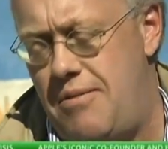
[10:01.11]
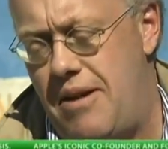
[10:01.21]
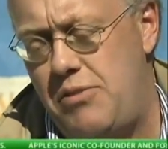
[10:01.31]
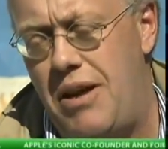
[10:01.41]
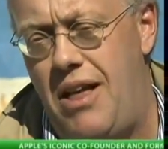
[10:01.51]

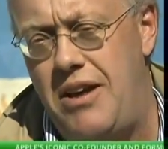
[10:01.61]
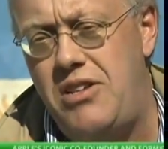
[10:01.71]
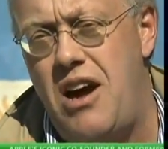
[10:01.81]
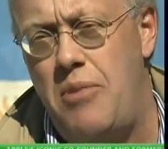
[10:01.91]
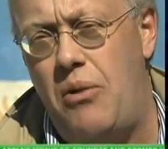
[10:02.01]
I've spent a lot of
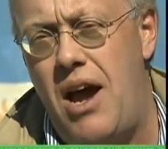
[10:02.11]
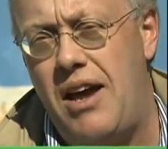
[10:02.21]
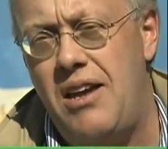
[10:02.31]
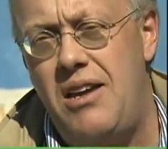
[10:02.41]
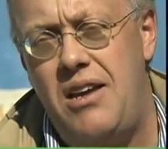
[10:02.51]
time in
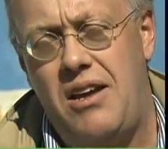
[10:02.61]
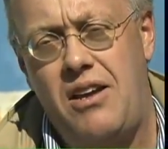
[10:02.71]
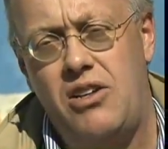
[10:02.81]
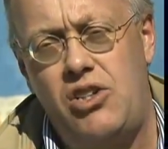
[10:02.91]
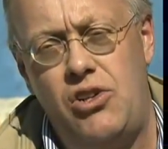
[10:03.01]
Iraq, and
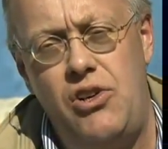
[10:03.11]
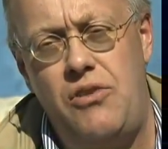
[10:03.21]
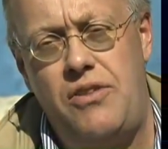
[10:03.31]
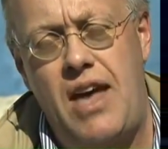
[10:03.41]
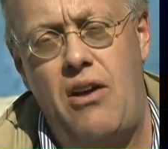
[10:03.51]
I can assure
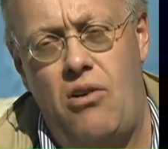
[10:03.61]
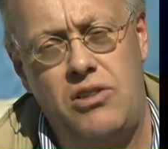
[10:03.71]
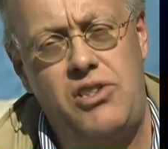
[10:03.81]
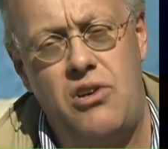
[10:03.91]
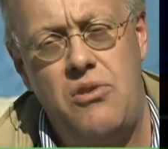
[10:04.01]
you that that
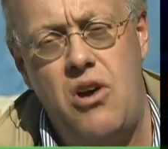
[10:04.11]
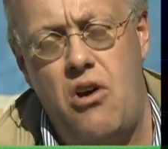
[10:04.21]
also,